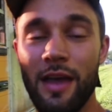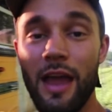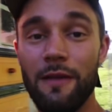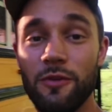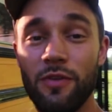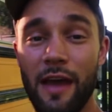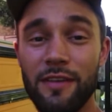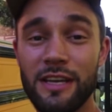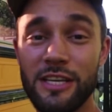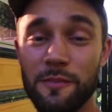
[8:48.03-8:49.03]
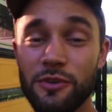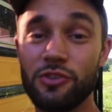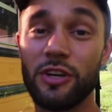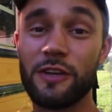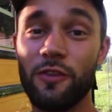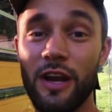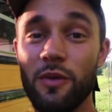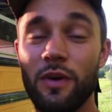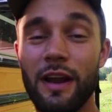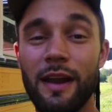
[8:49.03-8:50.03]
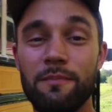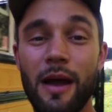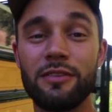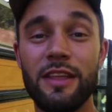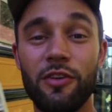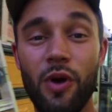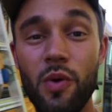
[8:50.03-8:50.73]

and if you have any tips or tricks for anyone on mounting their